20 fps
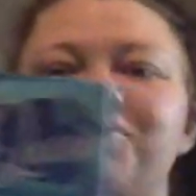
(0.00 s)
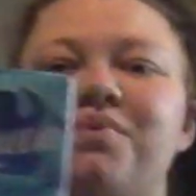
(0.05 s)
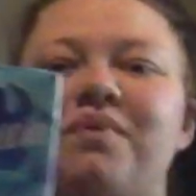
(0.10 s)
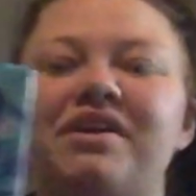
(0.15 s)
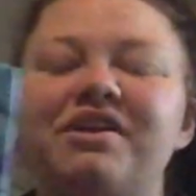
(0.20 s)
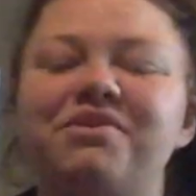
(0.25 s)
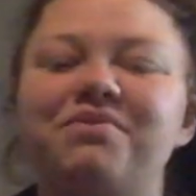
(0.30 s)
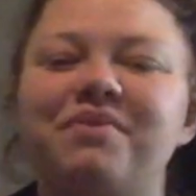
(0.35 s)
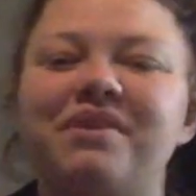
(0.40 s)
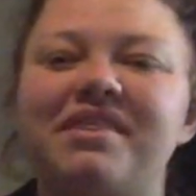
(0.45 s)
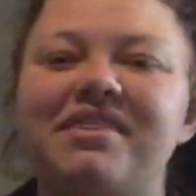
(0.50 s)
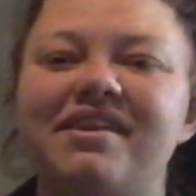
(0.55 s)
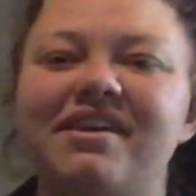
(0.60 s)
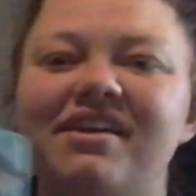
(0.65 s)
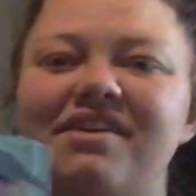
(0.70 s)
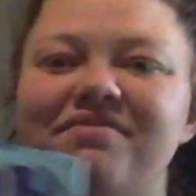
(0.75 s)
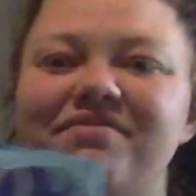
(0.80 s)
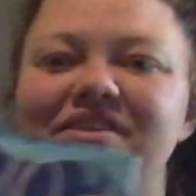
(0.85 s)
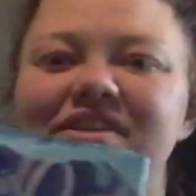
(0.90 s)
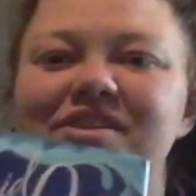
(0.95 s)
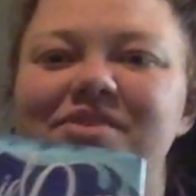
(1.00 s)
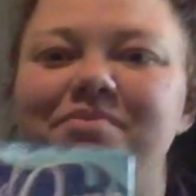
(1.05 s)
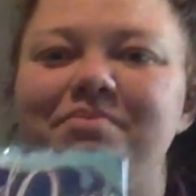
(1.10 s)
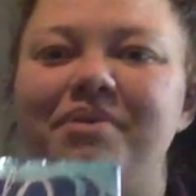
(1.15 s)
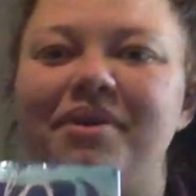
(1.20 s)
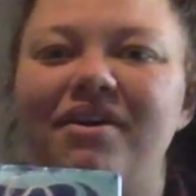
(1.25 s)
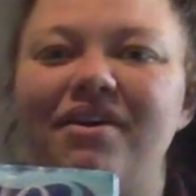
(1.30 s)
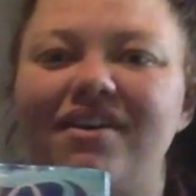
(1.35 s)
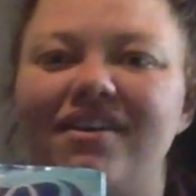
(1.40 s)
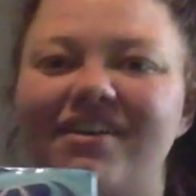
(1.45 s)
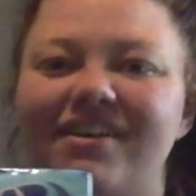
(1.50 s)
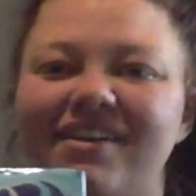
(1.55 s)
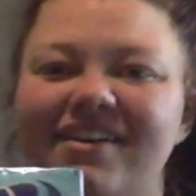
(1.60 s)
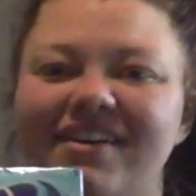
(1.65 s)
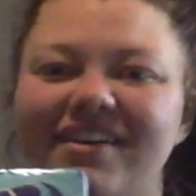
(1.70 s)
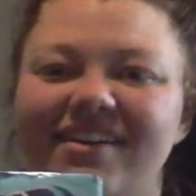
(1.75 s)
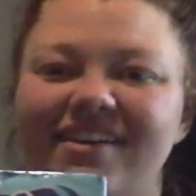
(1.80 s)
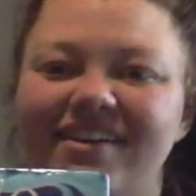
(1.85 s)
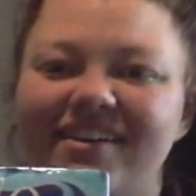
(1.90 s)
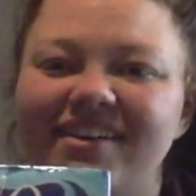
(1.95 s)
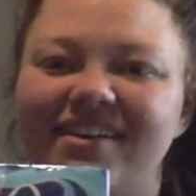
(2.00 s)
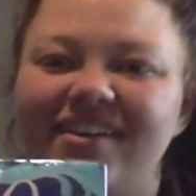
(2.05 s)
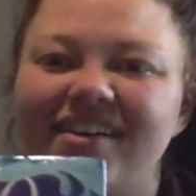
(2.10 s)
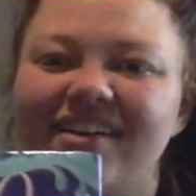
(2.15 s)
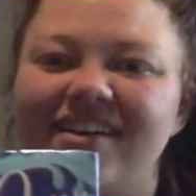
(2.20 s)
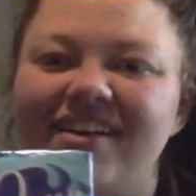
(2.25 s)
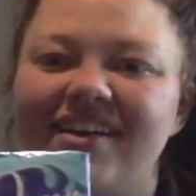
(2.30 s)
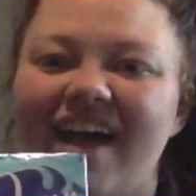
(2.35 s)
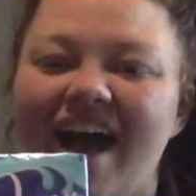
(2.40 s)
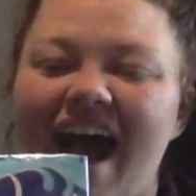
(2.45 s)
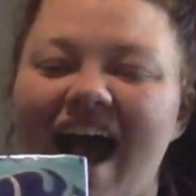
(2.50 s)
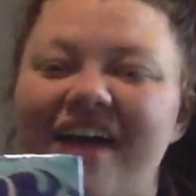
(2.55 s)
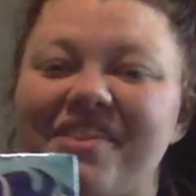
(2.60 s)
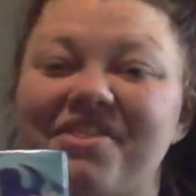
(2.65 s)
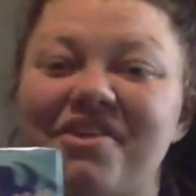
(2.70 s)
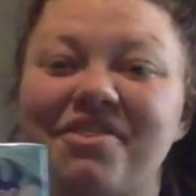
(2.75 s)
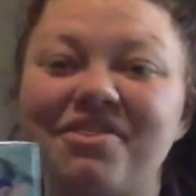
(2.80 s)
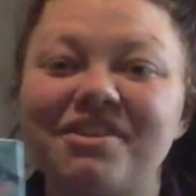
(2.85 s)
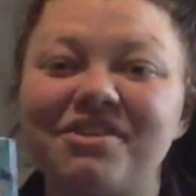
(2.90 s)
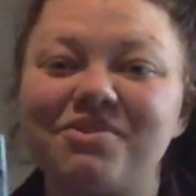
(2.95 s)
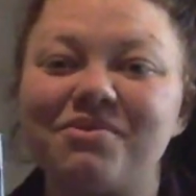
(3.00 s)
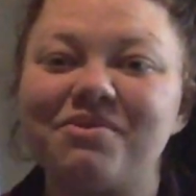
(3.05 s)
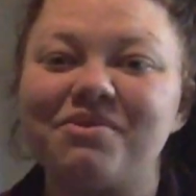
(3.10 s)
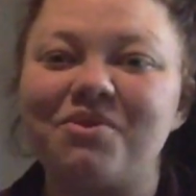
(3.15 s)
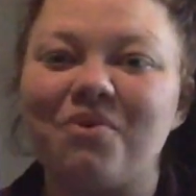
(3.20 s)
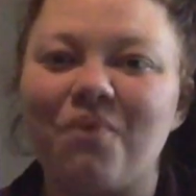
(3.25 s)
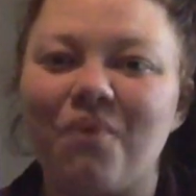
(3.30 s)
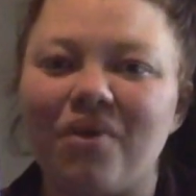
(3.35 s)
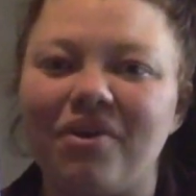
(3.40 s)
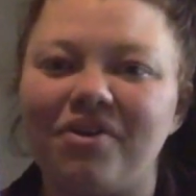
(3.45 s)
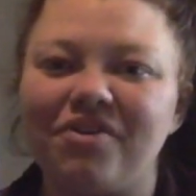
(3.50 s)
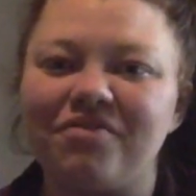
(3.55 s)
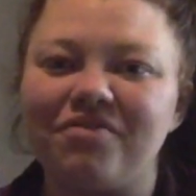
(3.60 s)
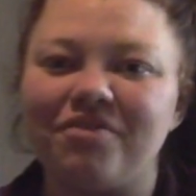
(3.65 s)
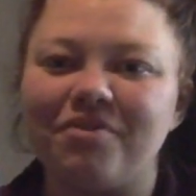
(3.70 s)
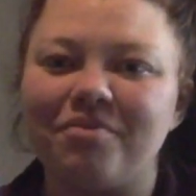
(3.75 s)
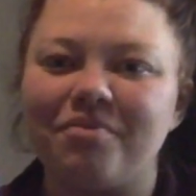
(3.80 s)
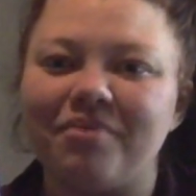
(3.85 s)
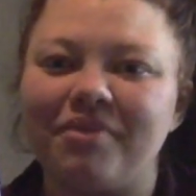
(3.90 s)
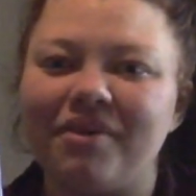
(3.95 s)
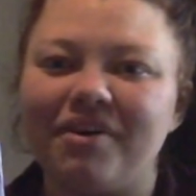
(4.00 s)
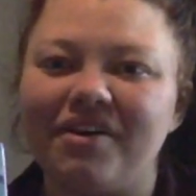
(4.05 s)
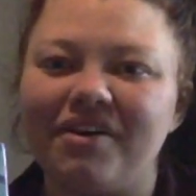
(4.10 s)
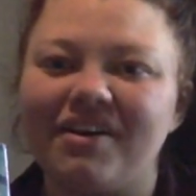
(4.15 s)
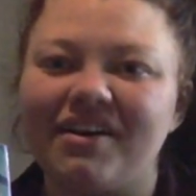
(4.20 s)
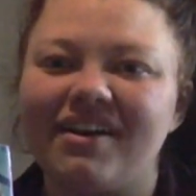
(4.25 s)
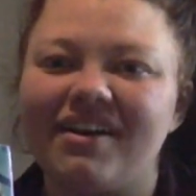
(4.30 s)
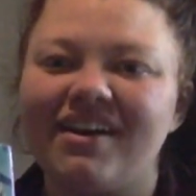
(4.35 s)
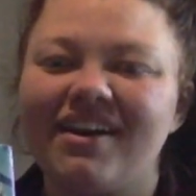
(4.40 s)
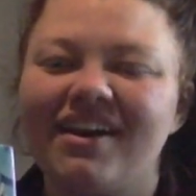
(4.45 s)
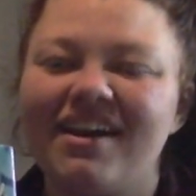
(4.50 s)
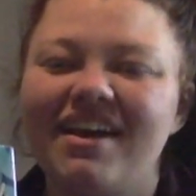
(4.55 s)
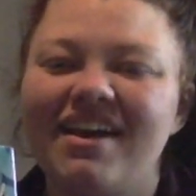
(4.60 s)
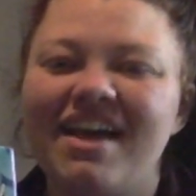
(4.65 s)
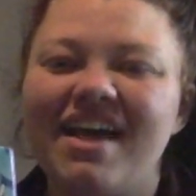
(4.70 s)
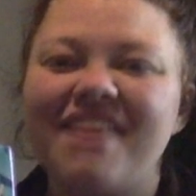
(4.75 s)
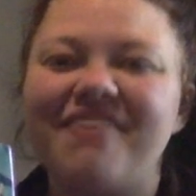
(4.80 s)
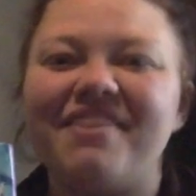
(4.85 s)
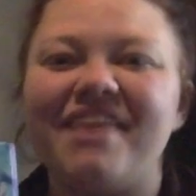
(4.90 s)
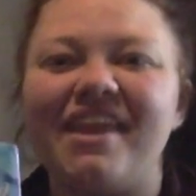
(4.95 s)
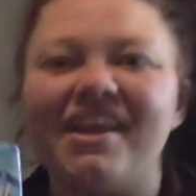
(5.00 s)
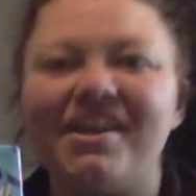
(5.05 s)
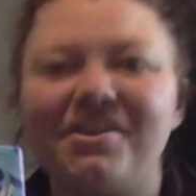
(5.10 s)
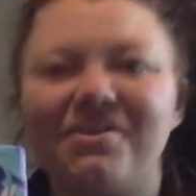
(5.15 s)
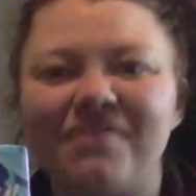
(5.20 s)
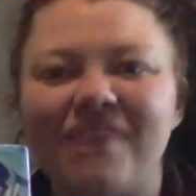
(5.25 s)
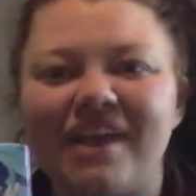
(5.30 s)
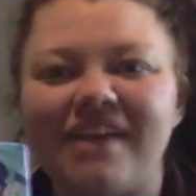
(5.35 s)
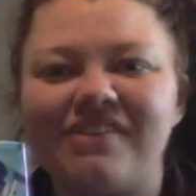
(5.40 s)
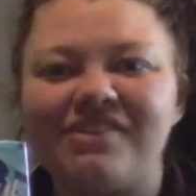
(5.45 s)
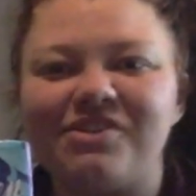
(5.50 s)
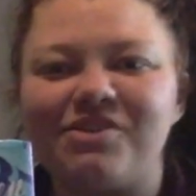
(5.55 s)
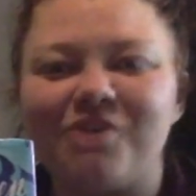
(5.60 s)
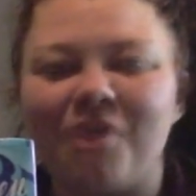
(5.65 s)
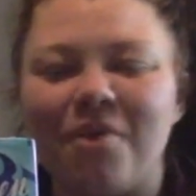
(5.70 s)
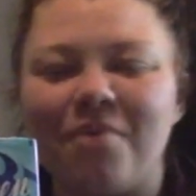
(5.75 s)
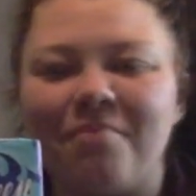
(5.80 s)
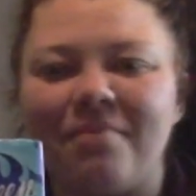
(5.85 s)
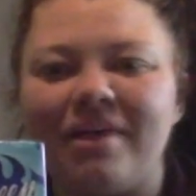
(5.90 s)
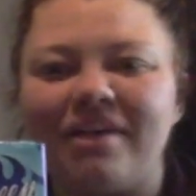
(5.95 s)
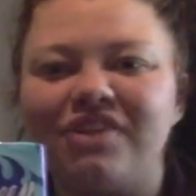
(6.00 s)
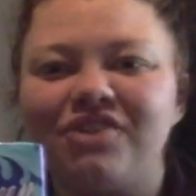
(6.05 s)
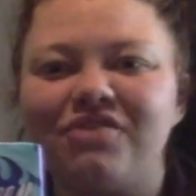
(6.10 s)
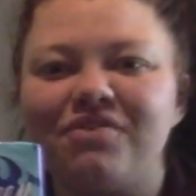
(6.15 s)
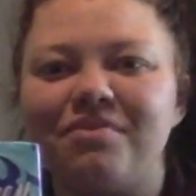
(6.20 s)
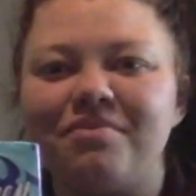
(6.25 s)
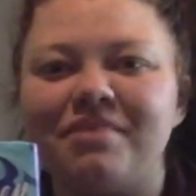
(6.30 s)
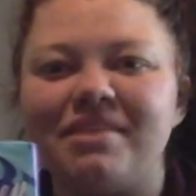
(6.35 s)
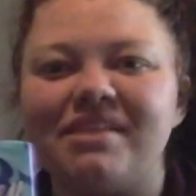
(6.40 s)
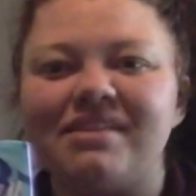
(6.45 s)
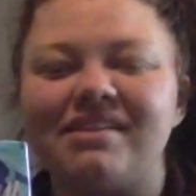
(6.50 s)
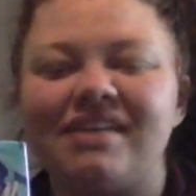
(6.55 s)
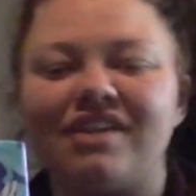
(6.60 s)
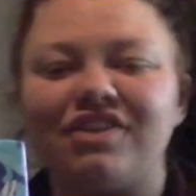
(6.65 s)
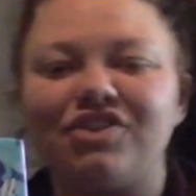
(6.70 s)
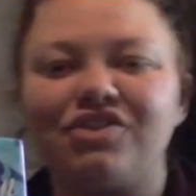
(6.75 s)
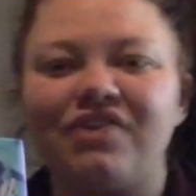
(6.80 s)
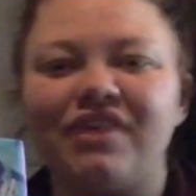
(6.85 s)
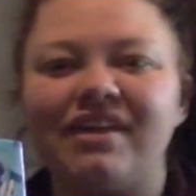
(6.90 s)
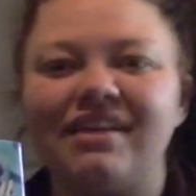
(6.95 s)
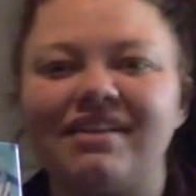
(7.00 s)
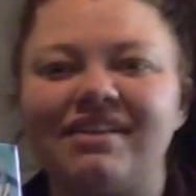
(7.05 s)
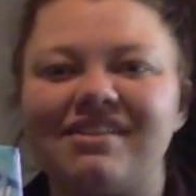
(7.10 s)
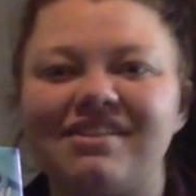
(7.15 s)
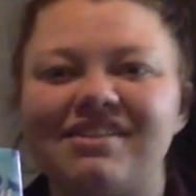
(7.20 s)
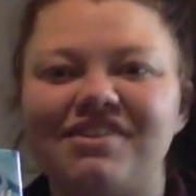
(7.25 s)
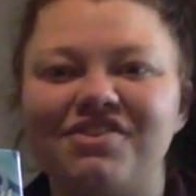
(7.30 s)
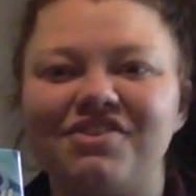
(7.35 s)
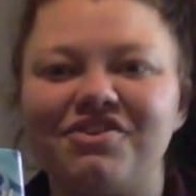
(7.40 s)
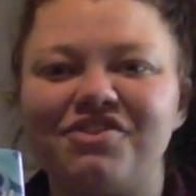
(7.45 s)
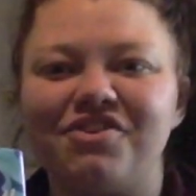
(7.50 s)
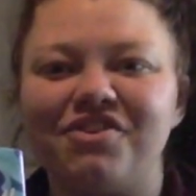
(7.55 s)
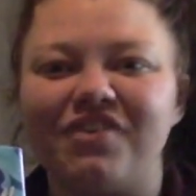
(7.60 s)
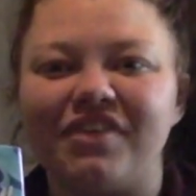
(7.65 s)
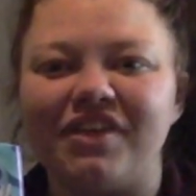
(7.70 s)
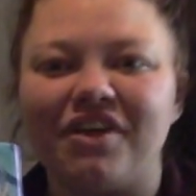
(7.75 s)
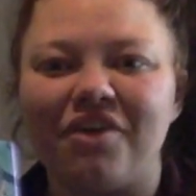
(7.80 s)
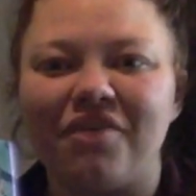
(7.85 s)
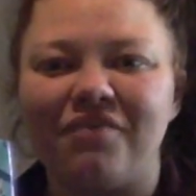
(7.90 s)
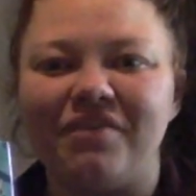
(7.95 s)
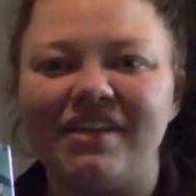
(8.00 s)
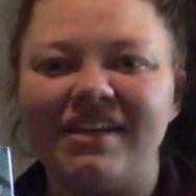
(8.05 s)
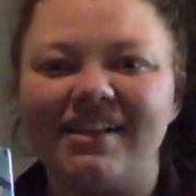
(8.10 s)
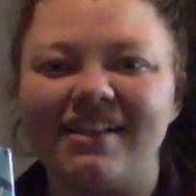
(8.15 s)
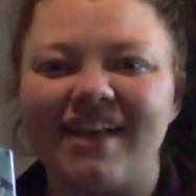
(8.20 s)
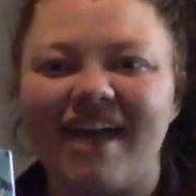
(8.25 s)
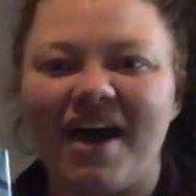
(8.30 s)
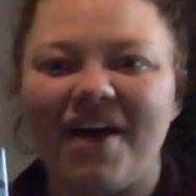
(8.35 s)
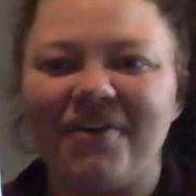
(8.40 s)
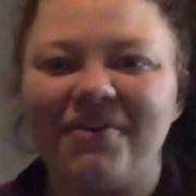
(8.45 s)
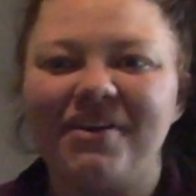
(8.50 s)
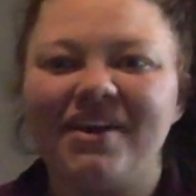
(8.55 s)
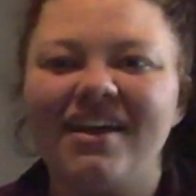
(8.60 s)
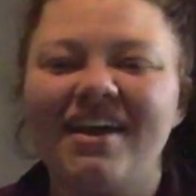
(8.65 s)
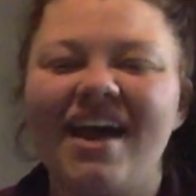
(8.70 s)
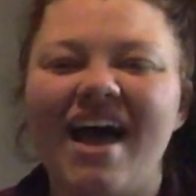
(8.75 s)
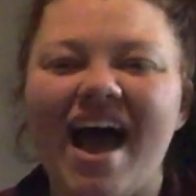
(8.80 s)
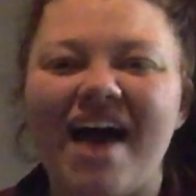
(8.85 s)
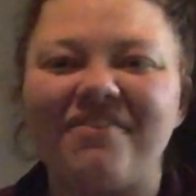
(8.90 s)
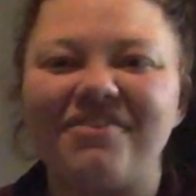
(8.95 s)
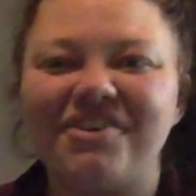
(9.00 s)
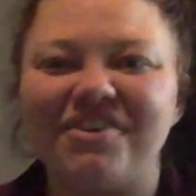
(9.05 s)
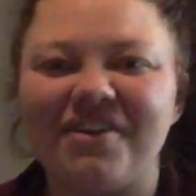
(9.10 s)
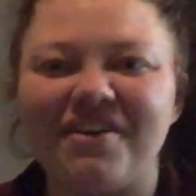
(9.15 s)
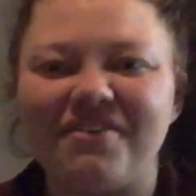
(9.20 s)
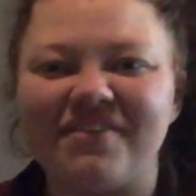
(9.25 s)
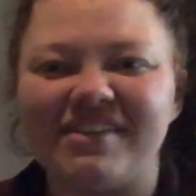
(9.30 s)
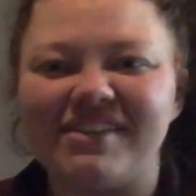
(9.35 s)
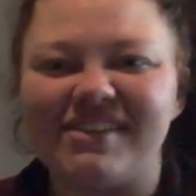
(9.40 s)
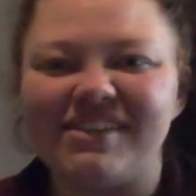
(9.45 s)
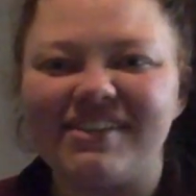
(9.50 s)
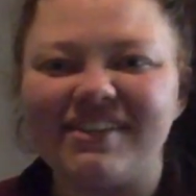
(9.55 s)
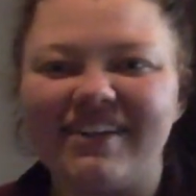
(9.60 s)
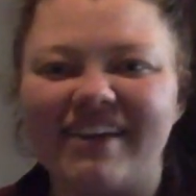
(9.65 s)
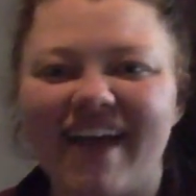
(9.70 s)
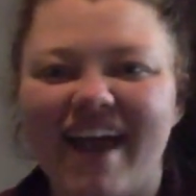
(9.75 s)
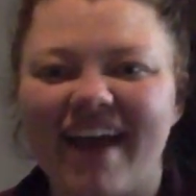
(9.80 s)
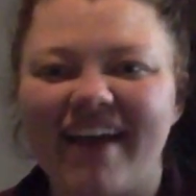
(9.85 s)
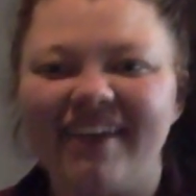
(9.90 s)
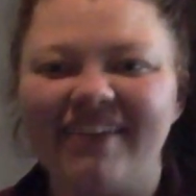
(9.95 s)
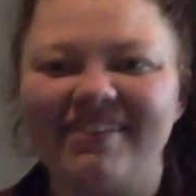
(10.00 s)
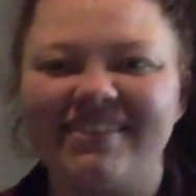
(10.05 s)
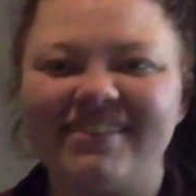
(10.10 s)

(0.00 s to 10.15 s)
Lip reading: What did we think of this book? I thought this was a wonderful book. Thank you guys so much for being such great listeners during our Read Aloud. Have a great rest of your day.